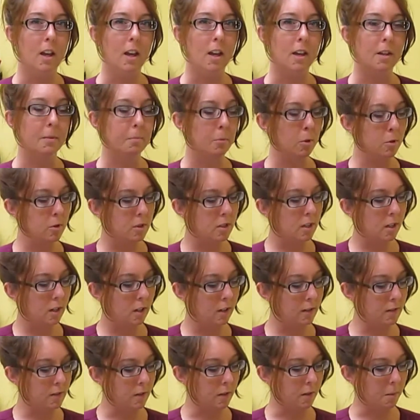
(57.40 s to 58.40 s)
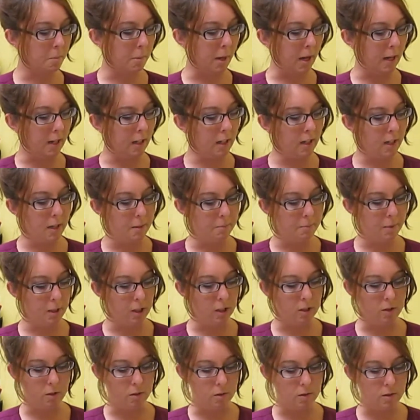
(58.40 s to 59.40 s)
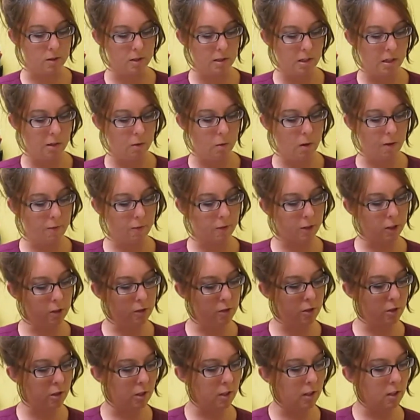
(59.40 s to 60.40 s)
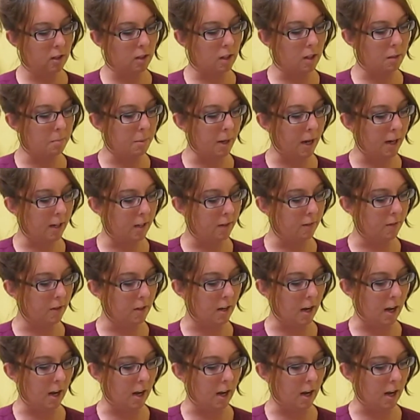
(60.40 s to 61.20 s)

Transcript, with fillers: and most areas of the body can be used. However, usually the back of the